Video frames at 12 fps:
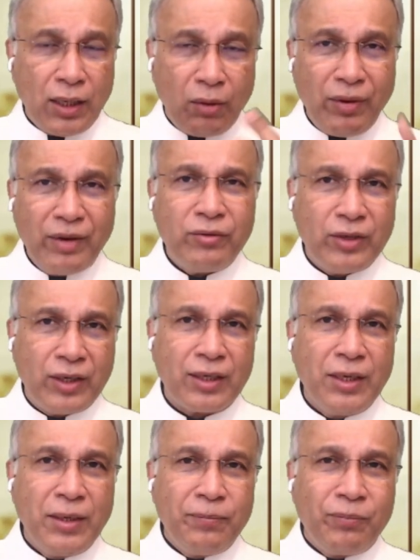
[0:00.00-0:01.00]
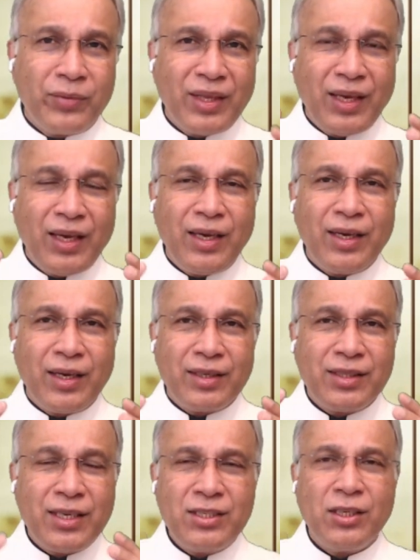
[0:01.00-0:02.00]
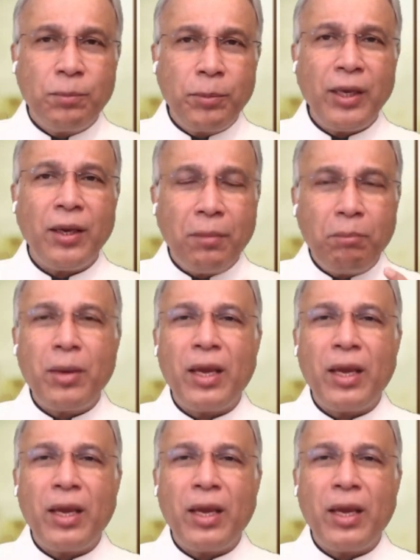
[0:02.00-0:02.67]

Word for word: However, the CCP,